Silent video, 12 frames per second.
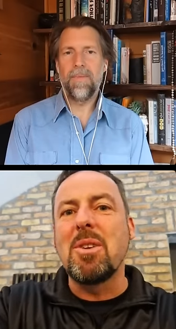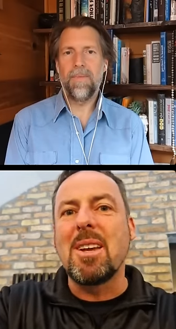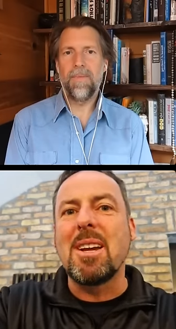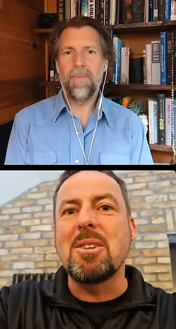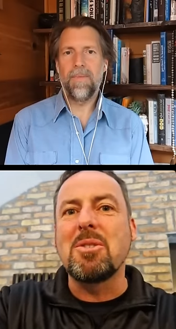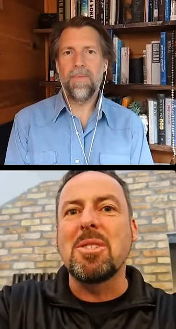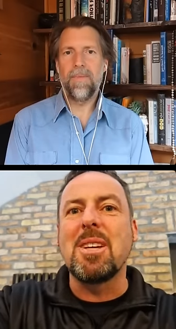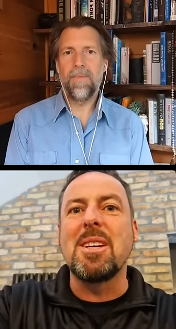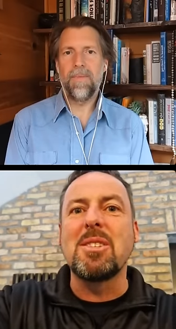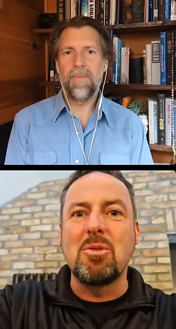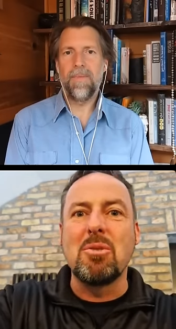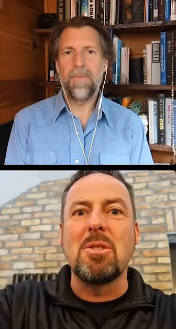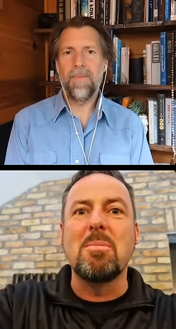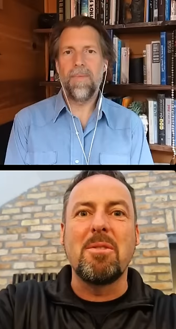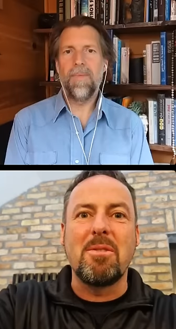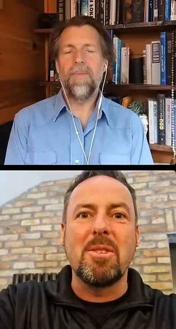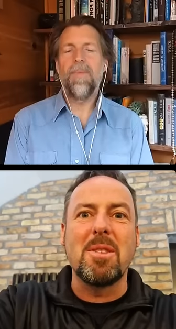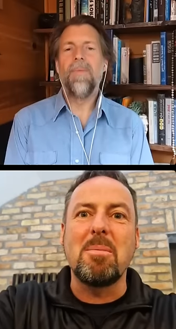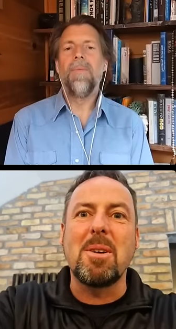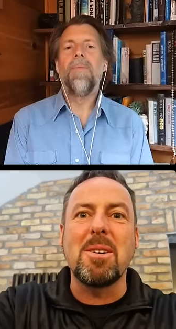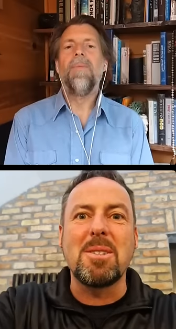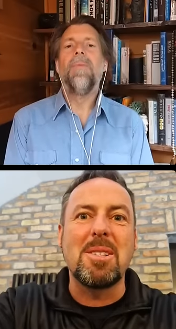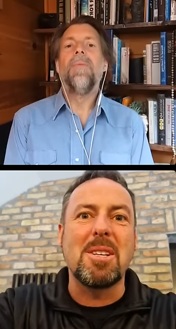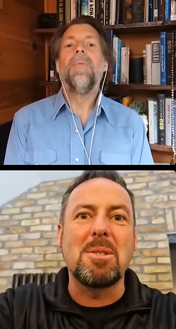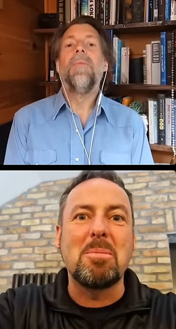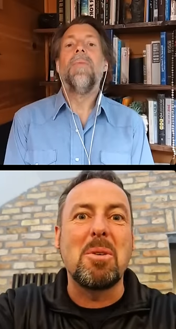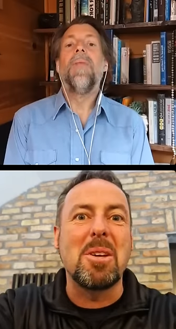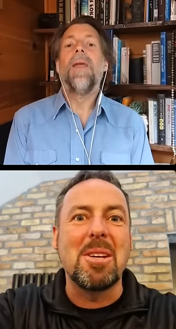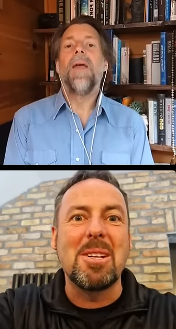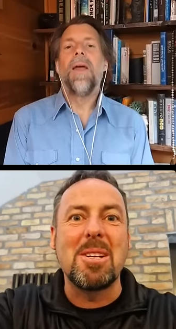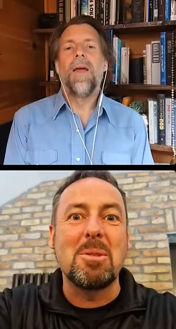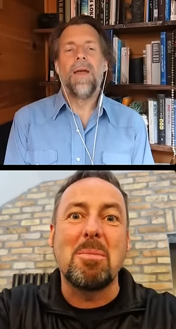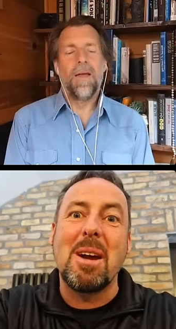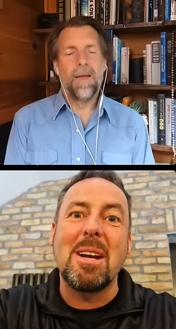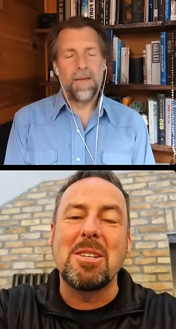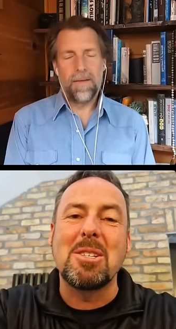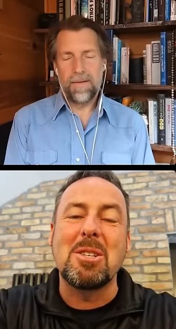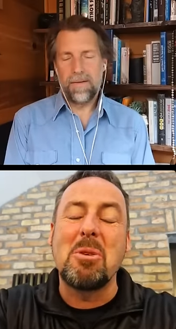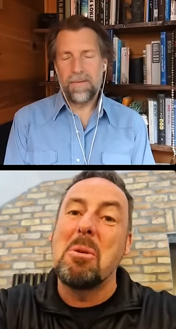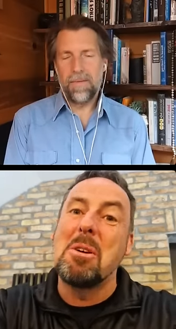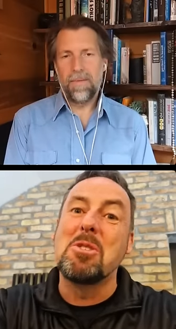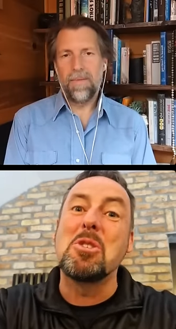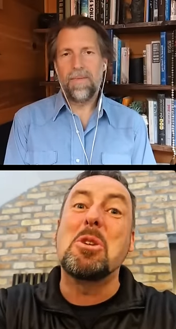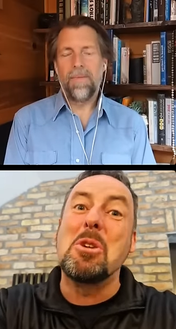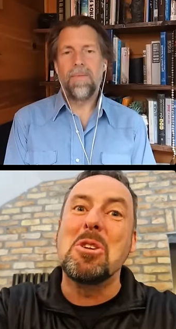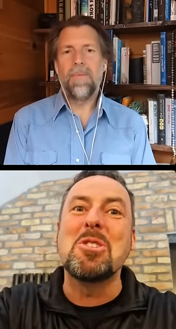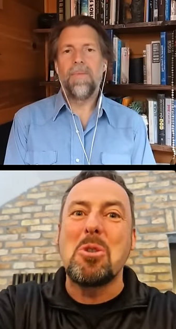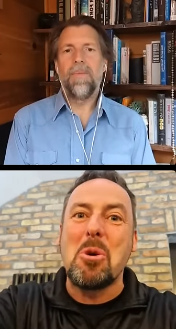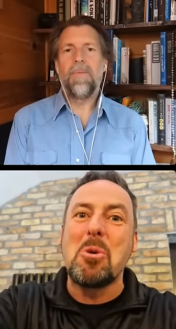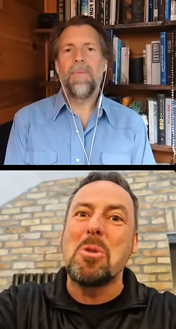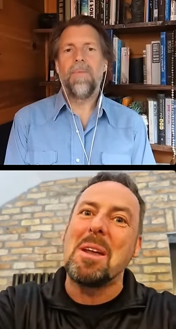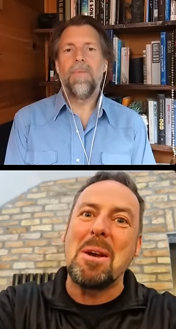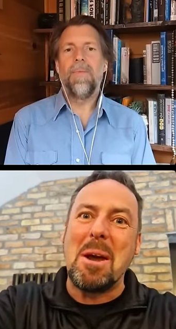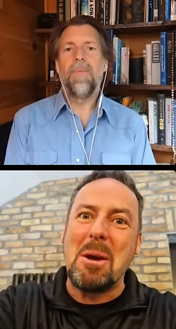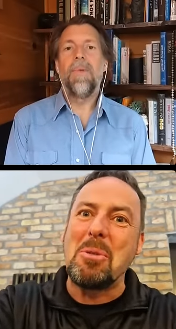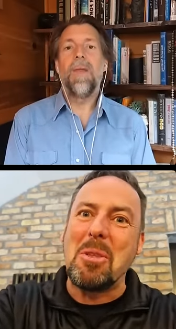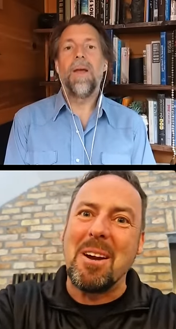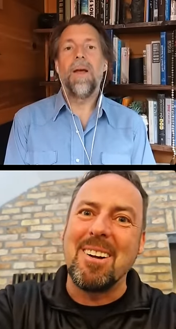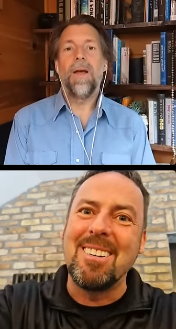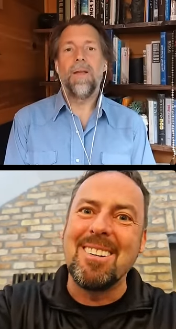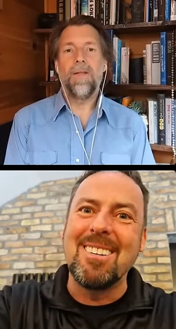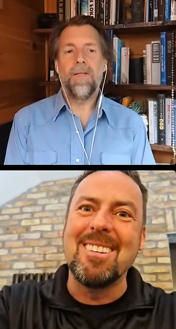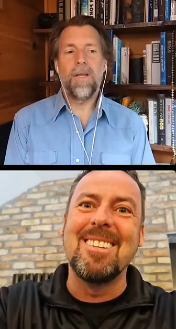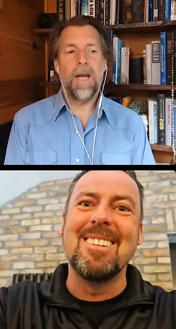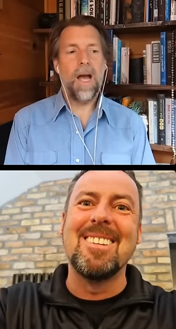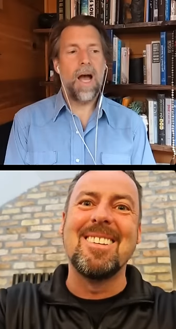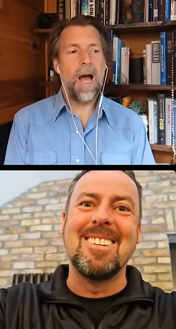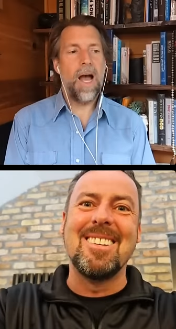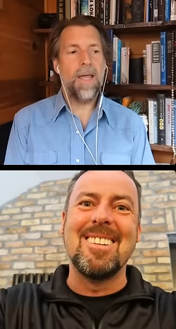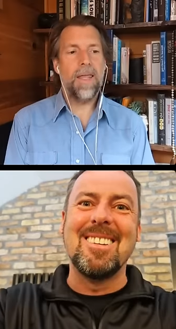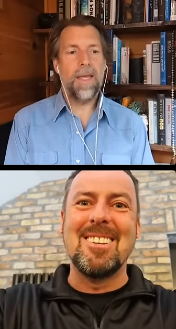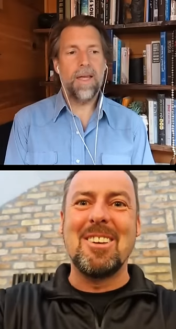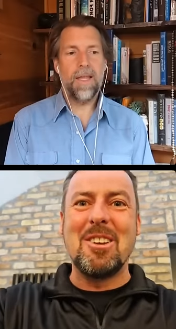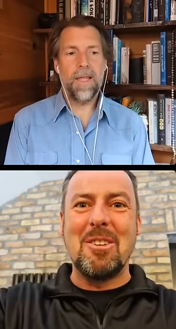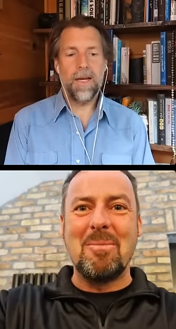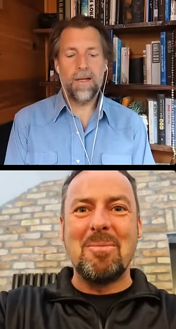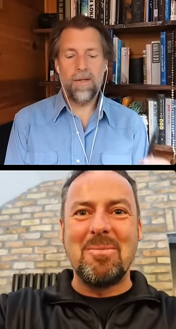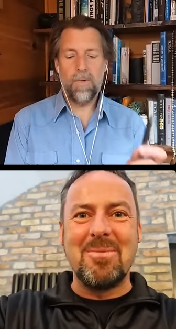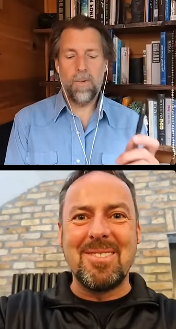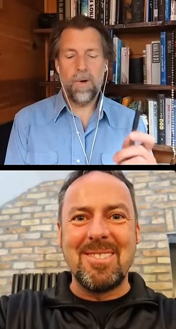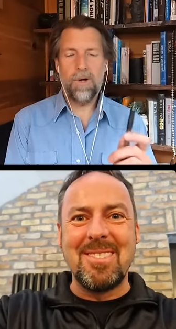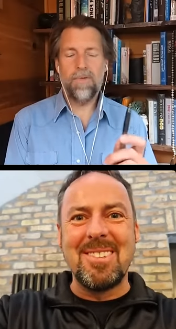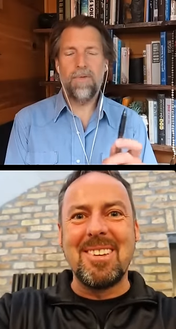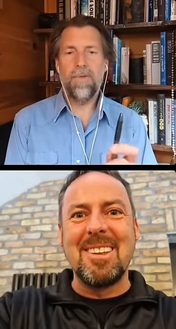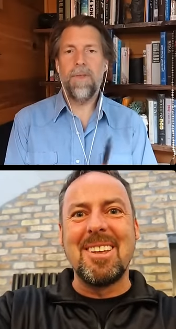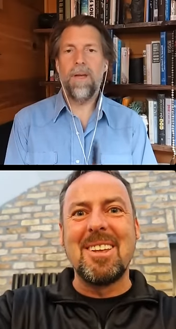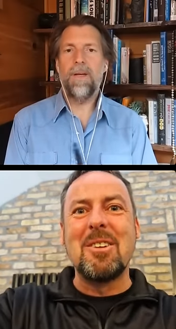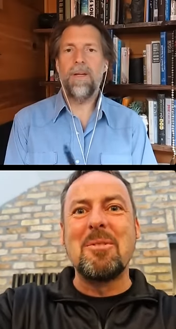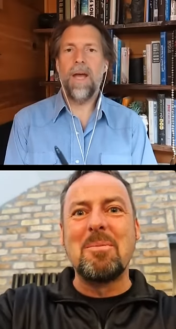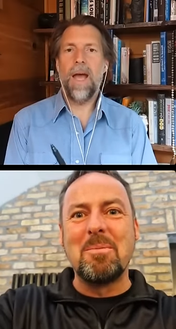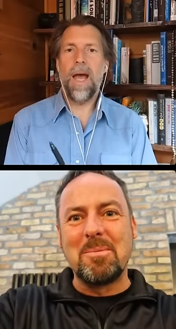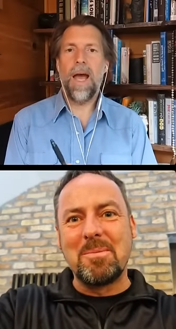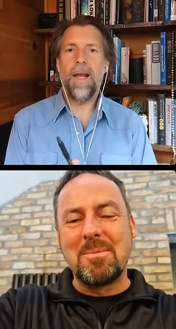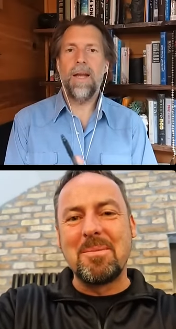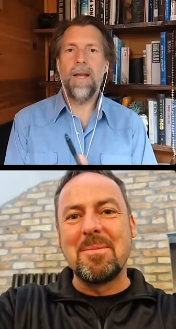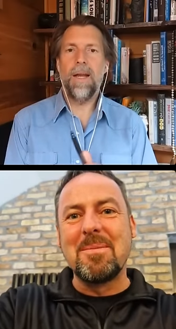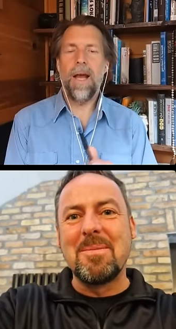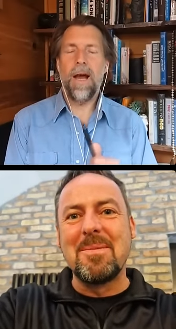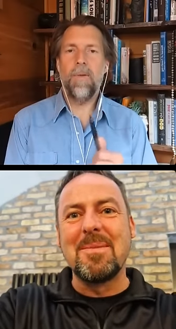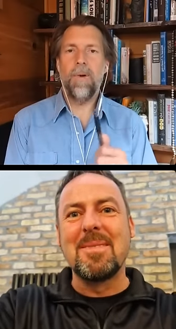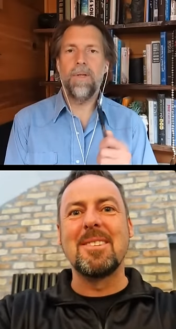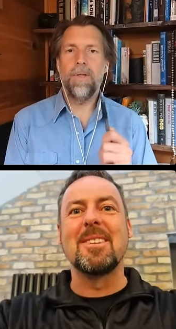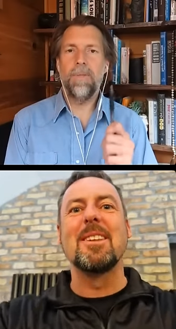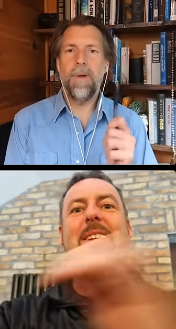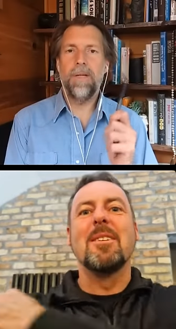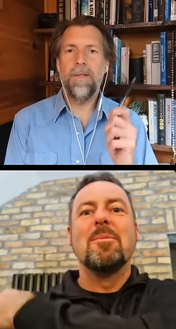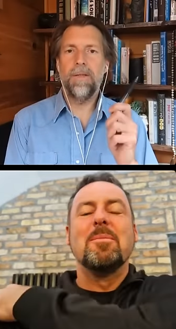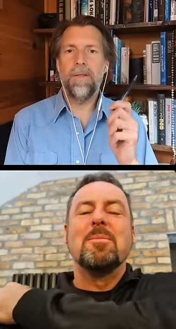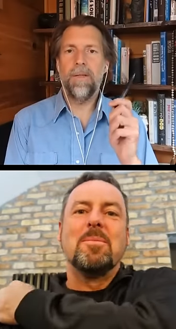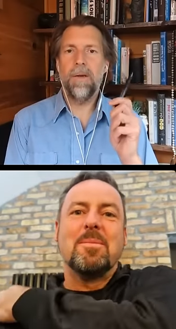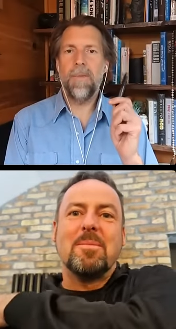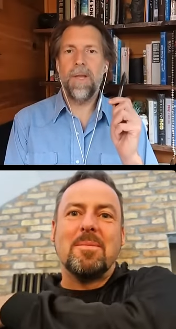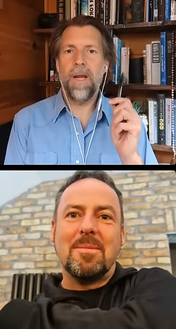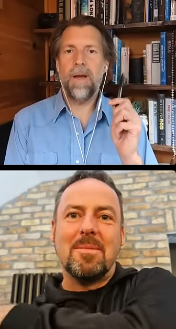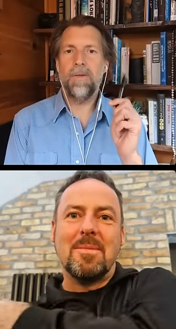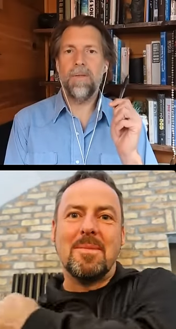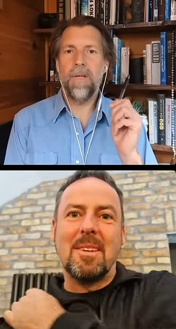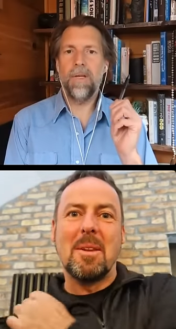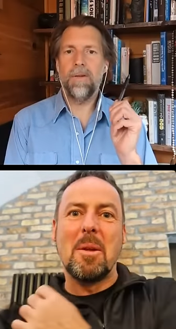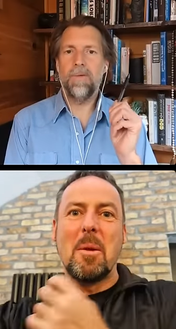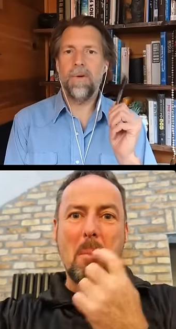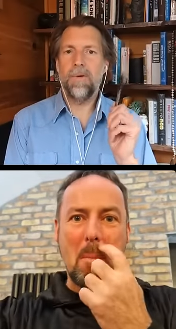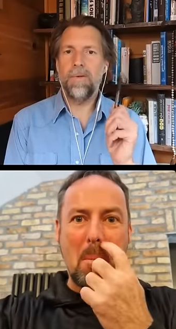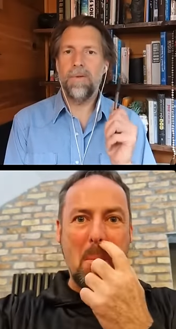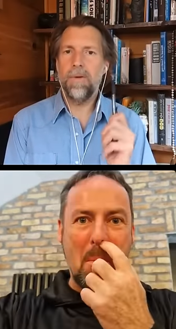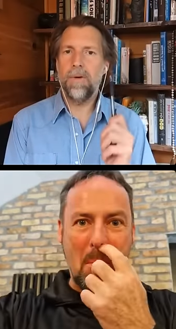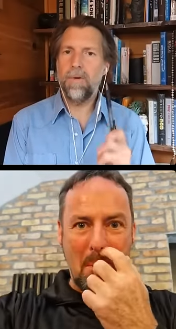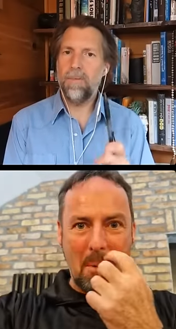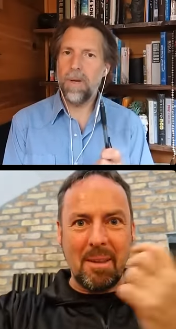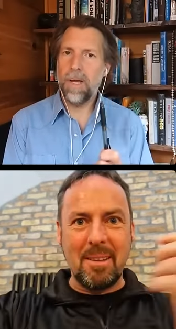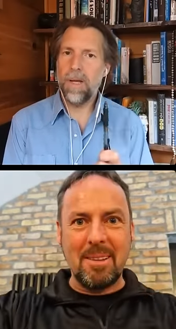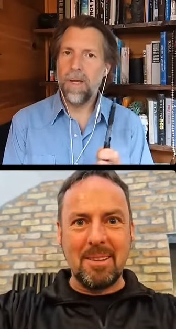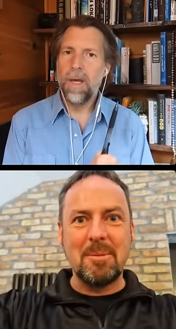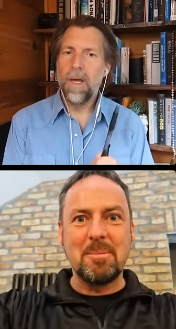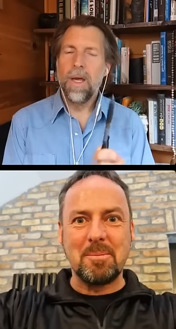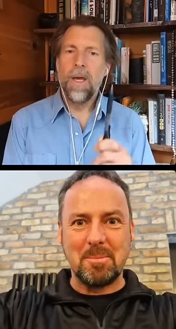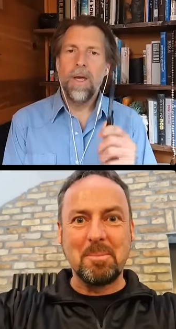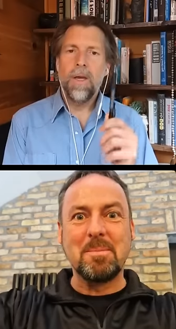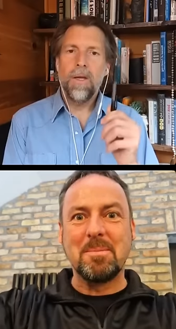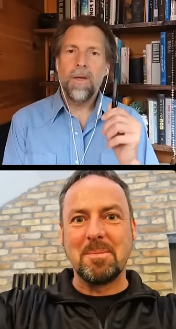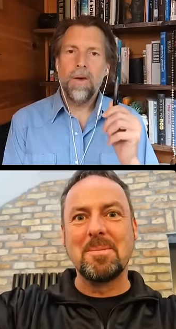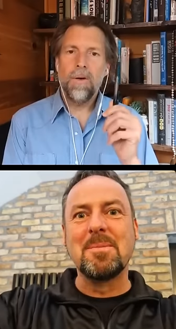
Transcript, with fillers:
Speaker 1: breathing exercise suitable for the person that's putting it into practice? So I'm just going to throw that out there. I
Speaker 2: think that is a wonderful thing to add, and I want to mention something else that DeRose told me. Yoga